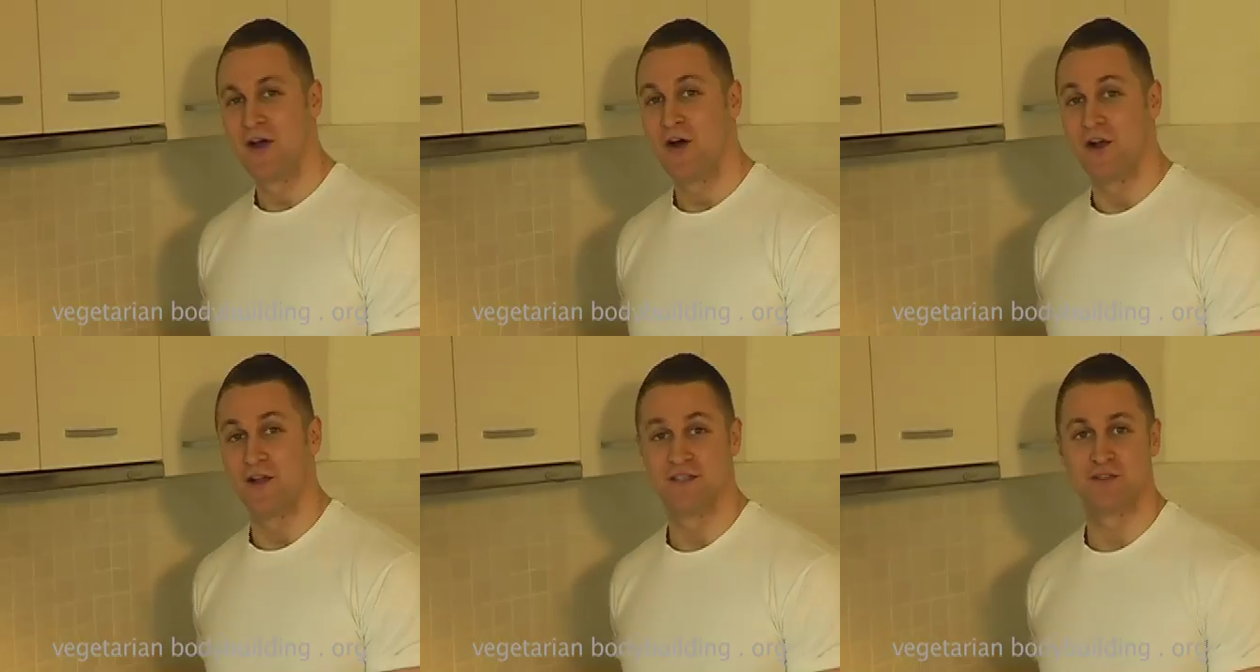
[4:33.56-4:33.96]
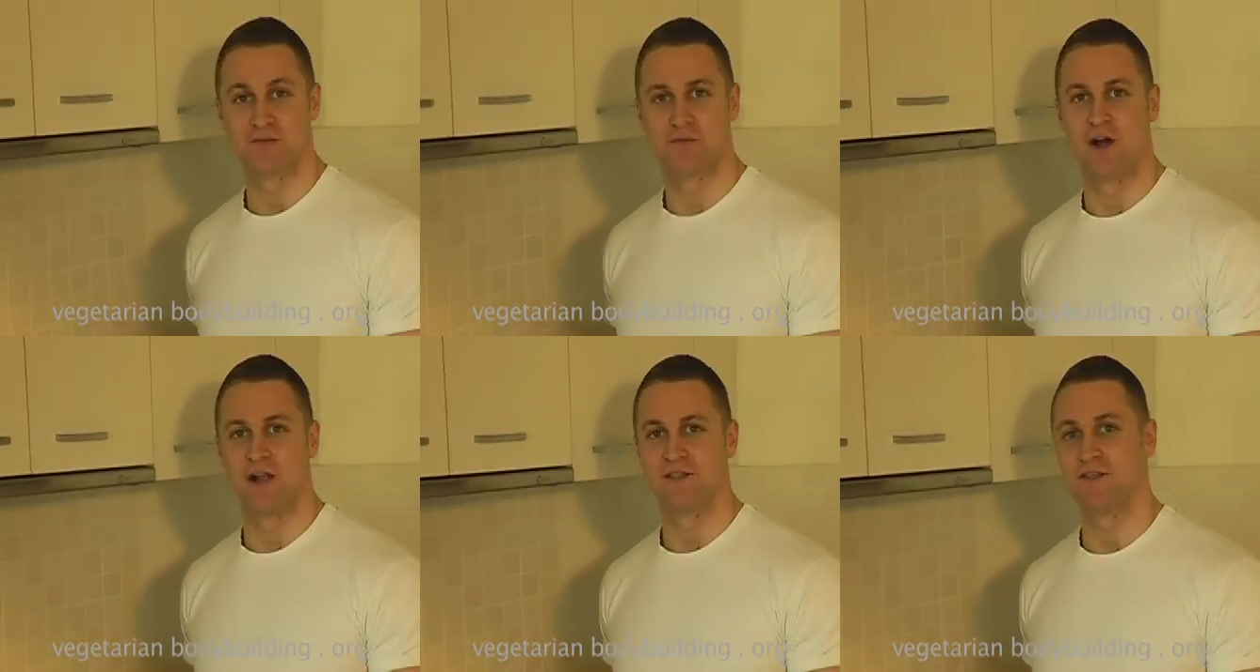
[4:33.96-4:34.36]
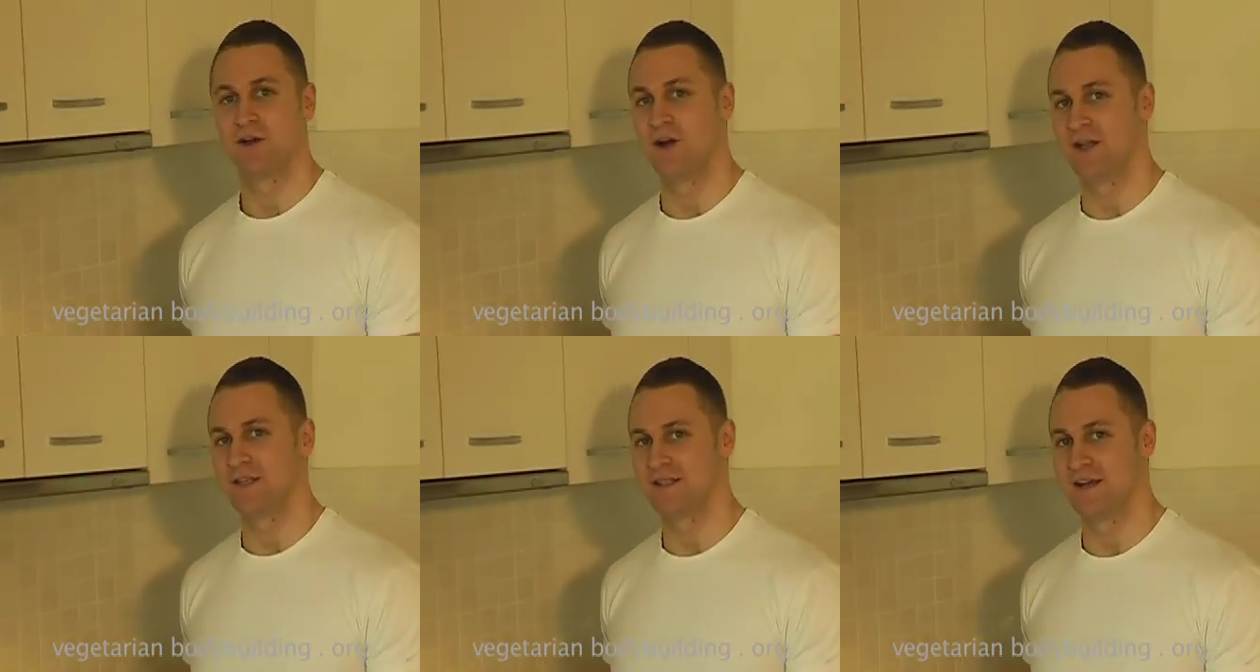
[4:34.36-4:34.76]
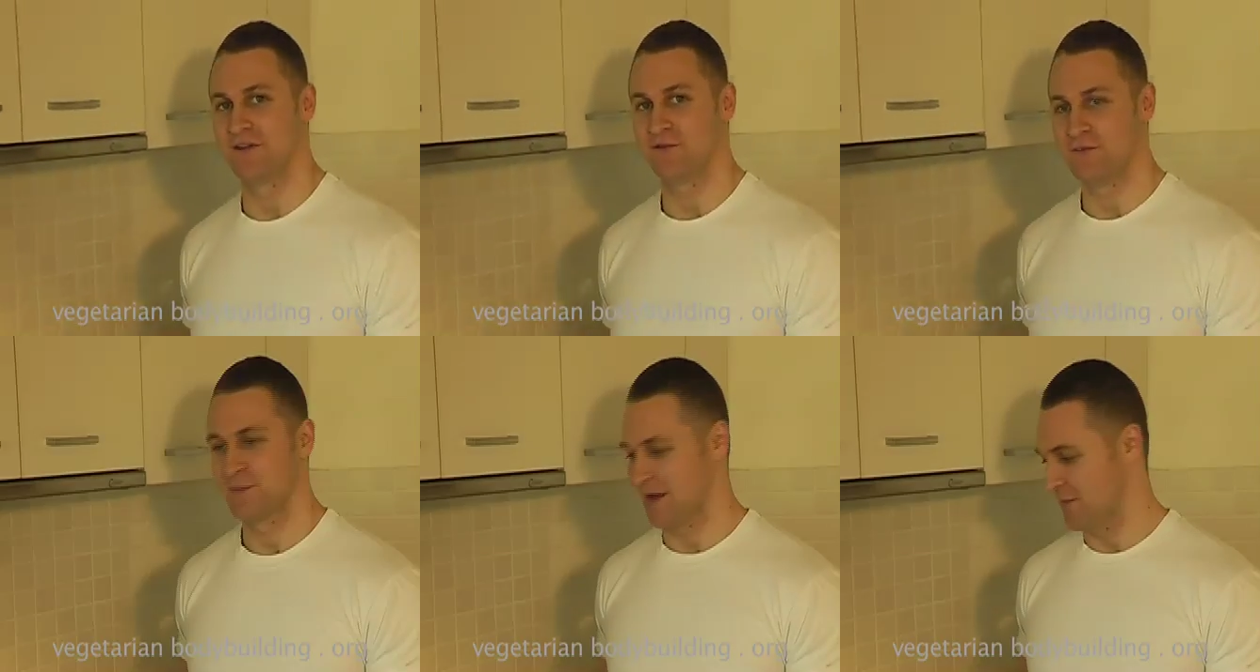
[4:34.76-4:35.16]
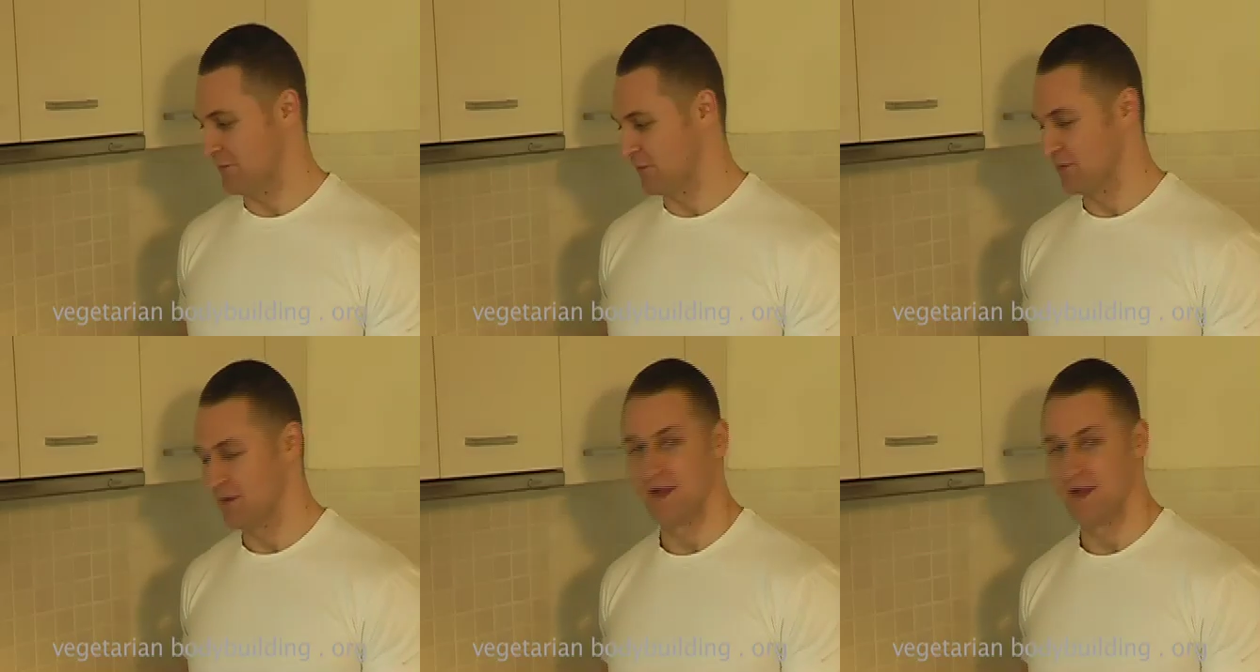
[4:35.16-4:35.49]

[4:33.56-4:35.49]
I used to write diets out for people.